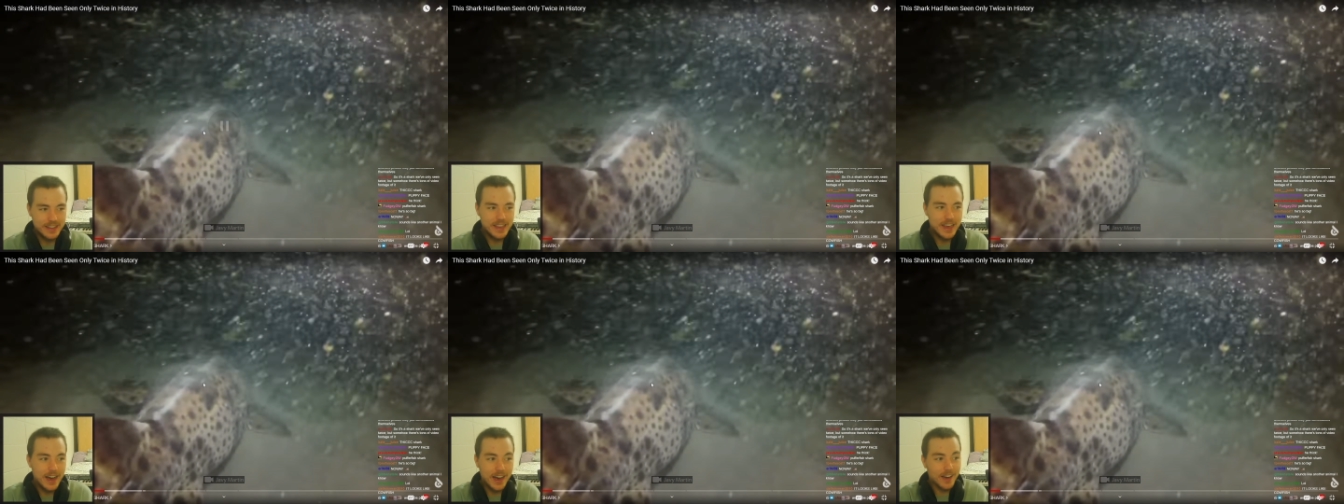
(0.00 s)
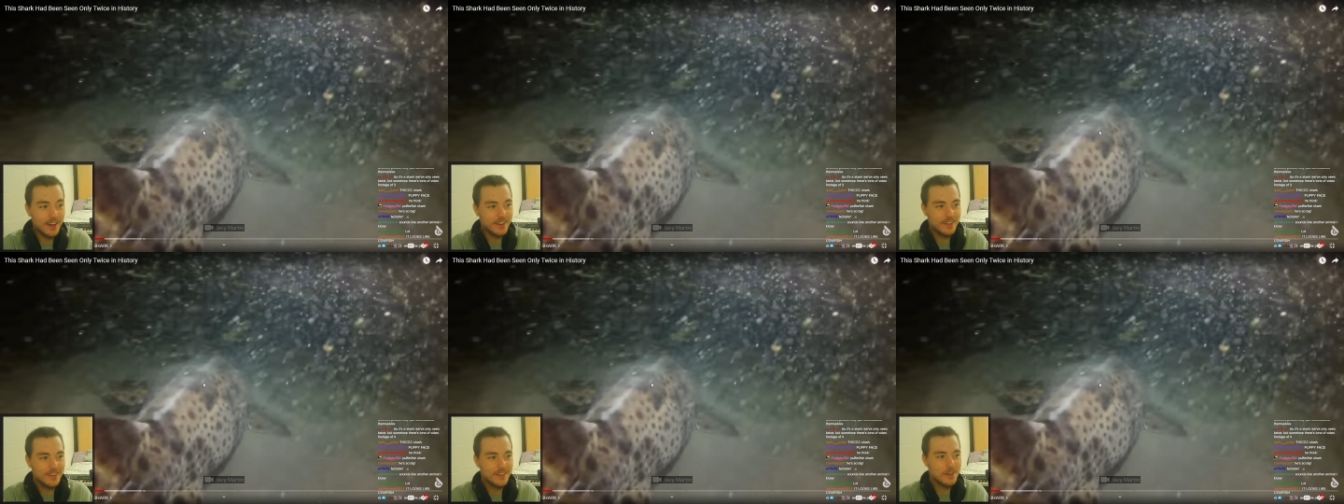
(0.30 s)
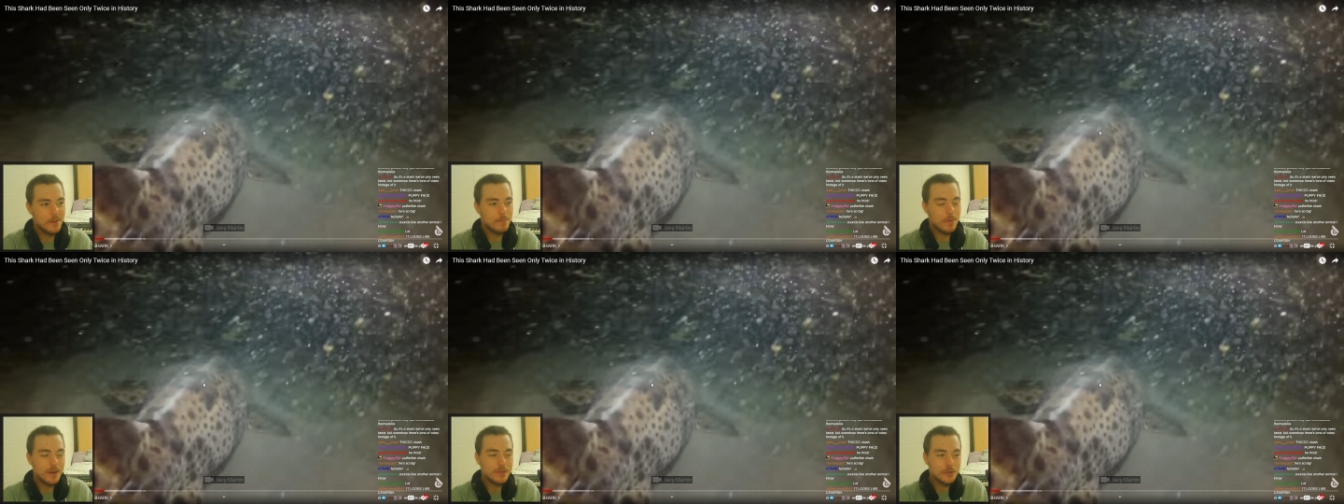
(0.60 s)
Yeah.
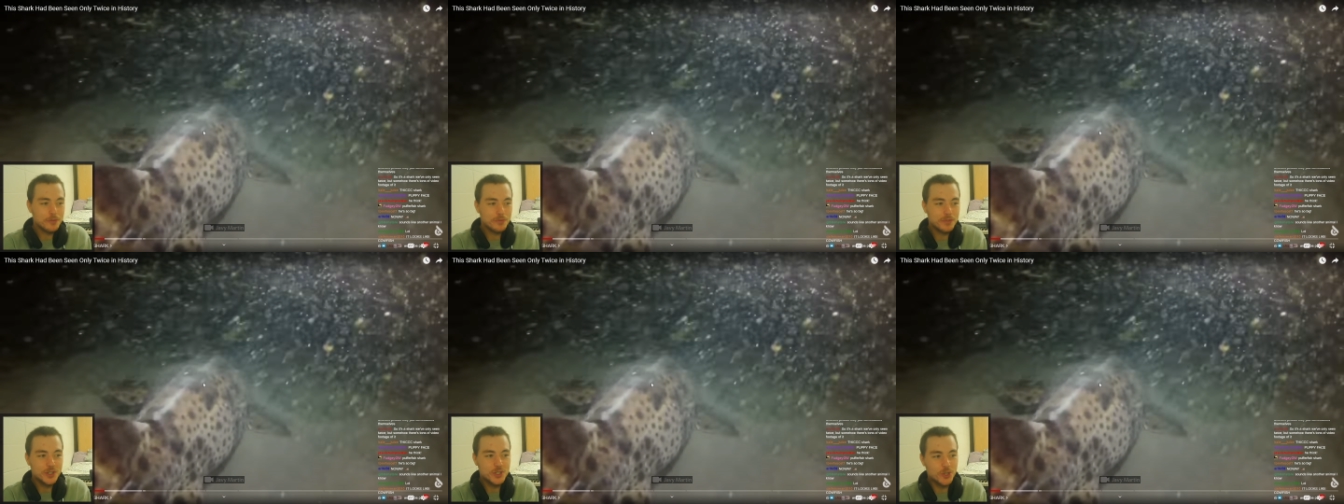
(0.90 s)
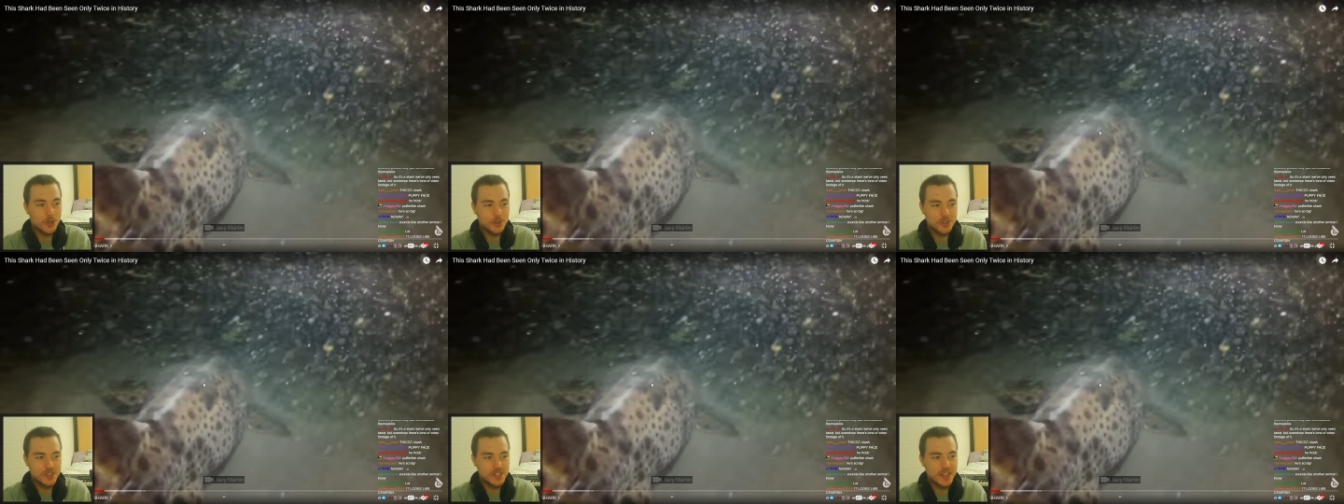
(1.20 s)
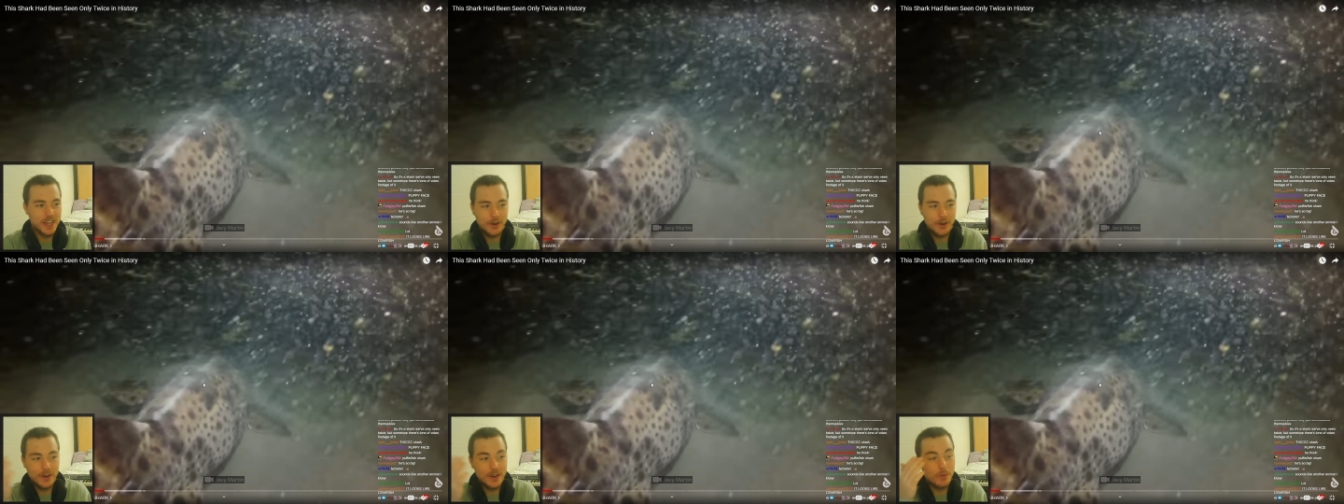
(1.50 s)
Pufferfish aren't
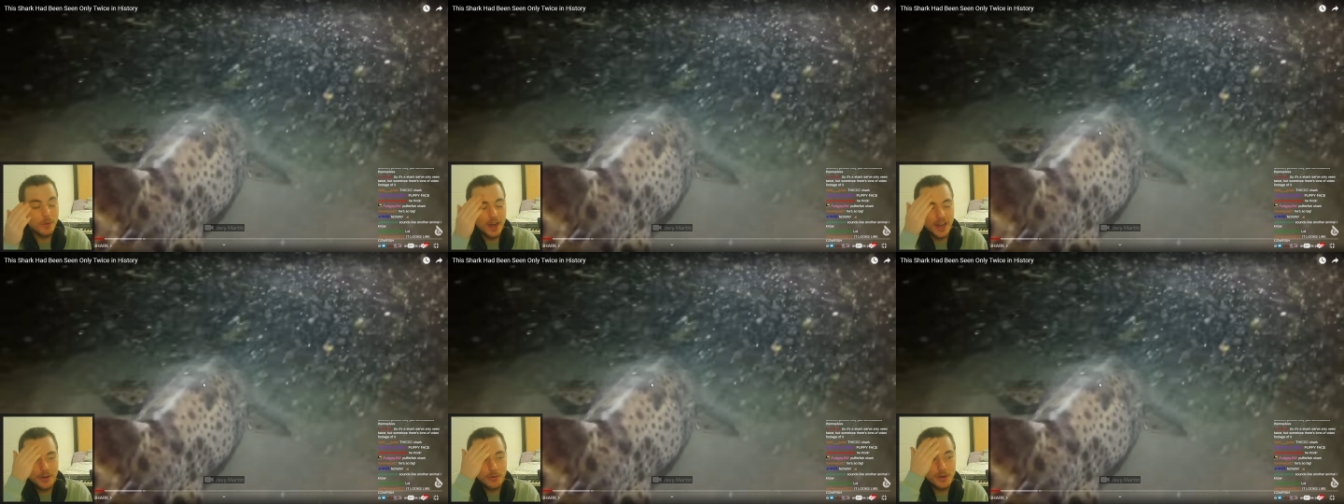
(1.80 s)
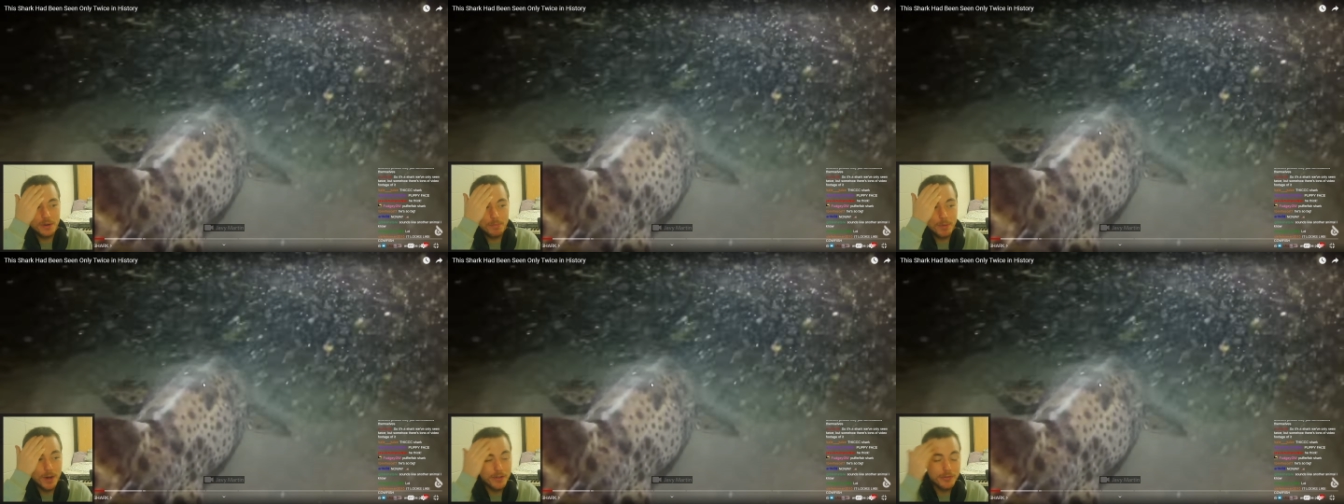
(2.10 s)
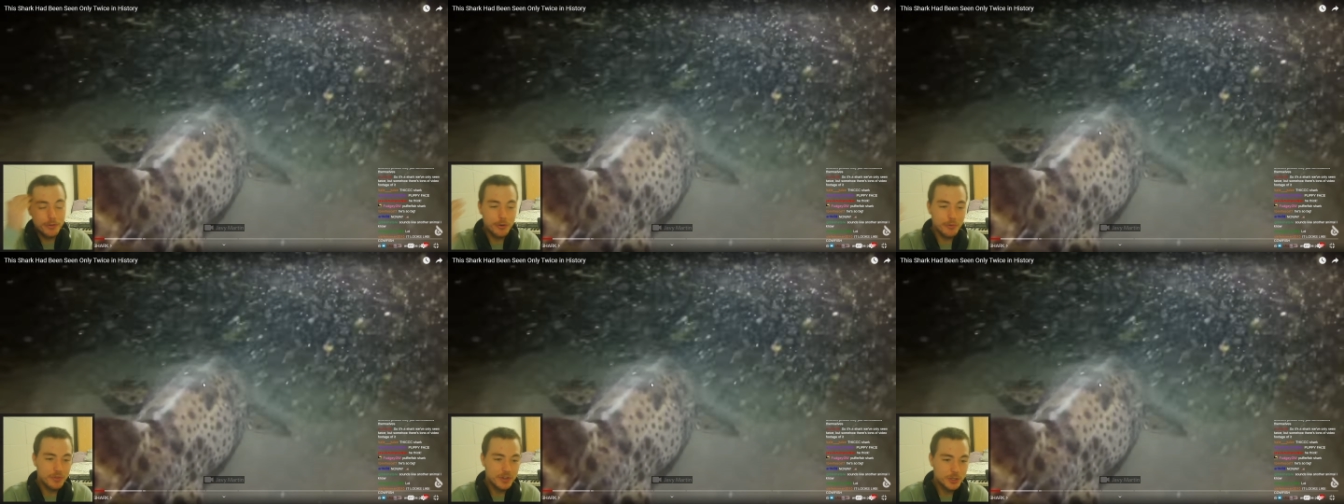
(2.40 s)
scary. Why would a
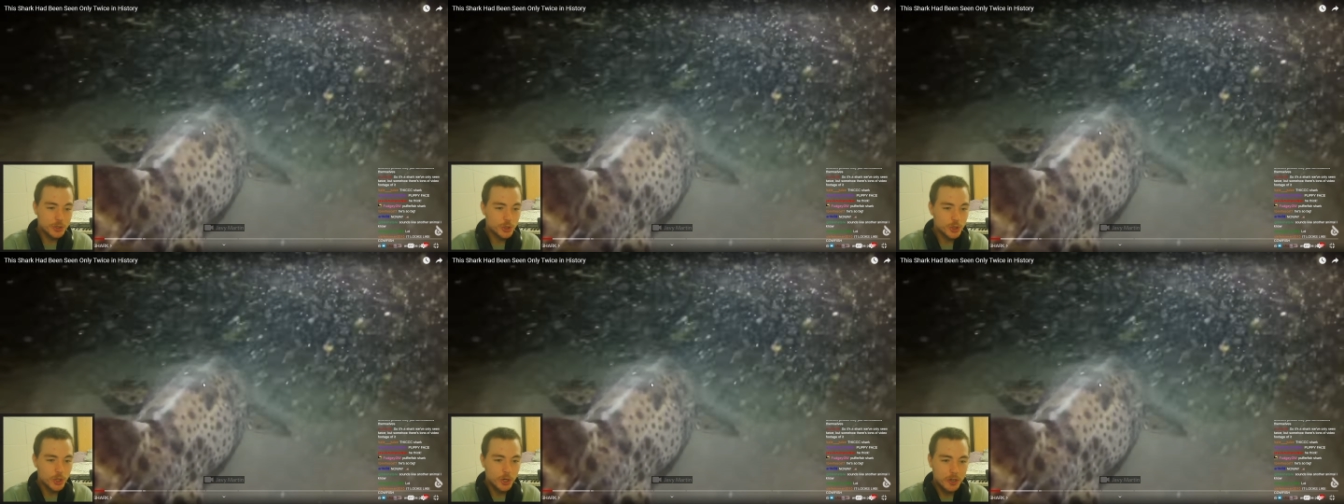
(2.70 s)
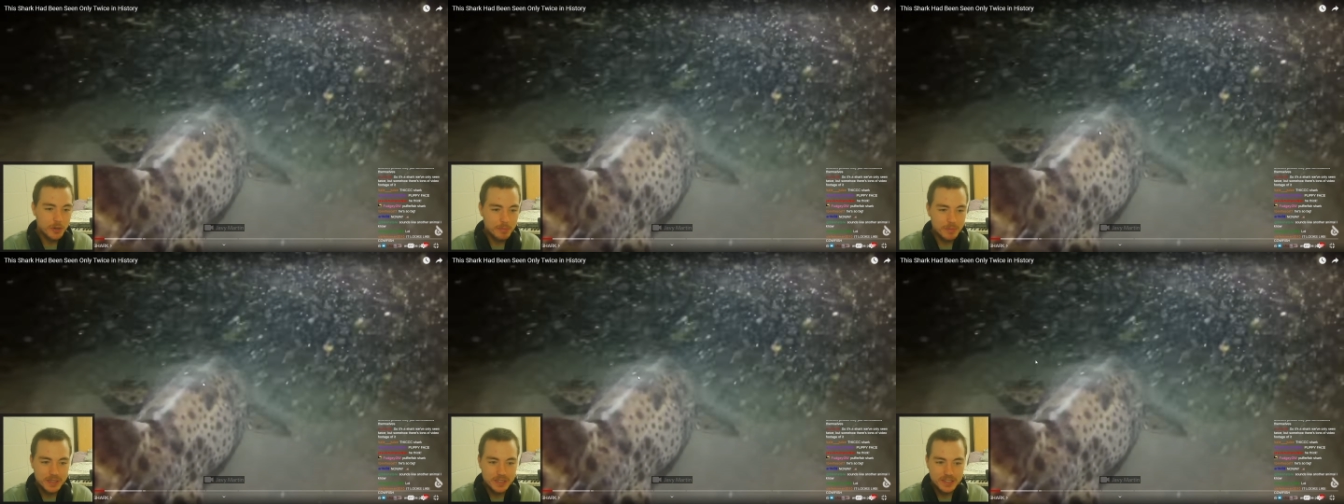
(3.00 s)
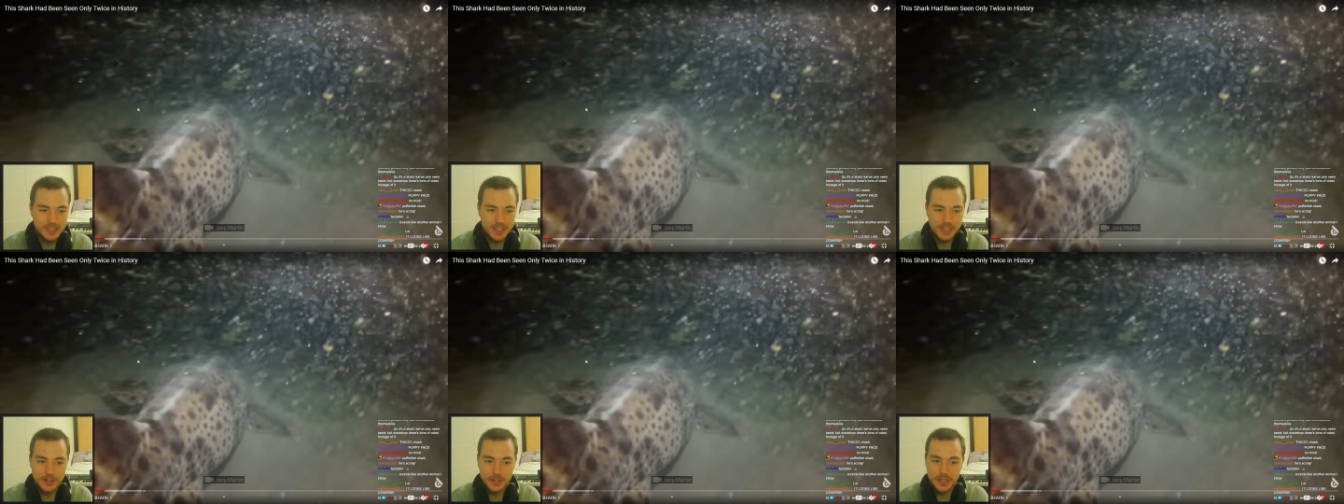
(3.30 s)
pufferfish shark be
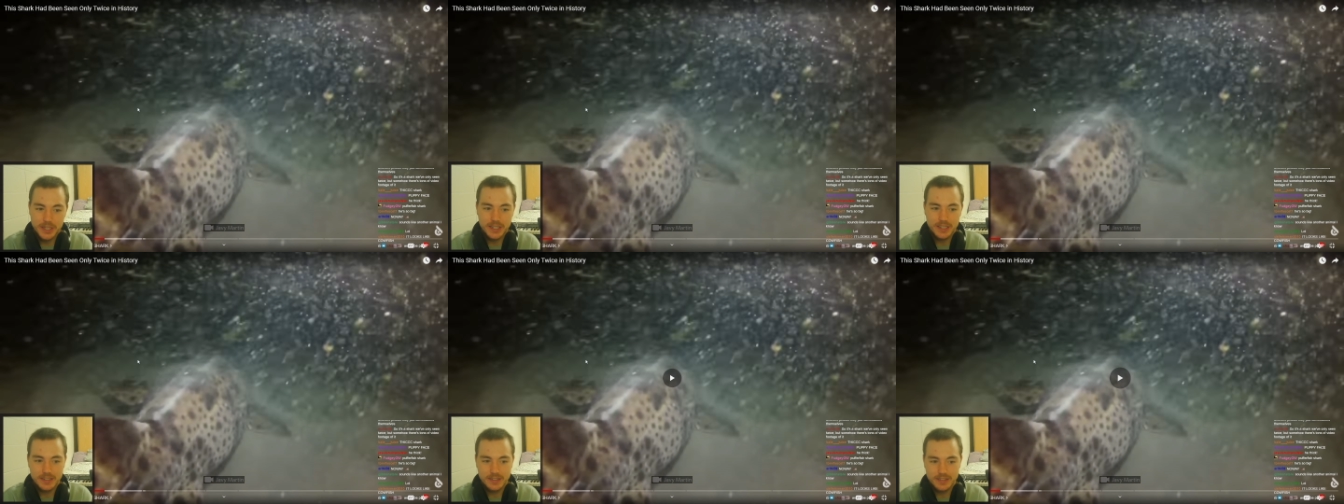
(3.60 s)
scary?